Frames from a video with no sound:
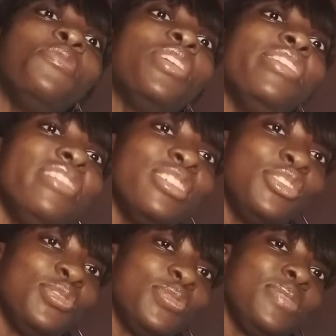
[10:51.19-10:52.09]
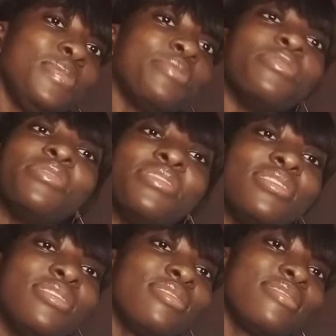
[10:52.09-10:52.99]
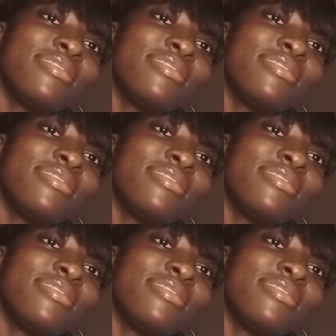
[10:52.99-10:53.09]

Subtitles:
very, very short because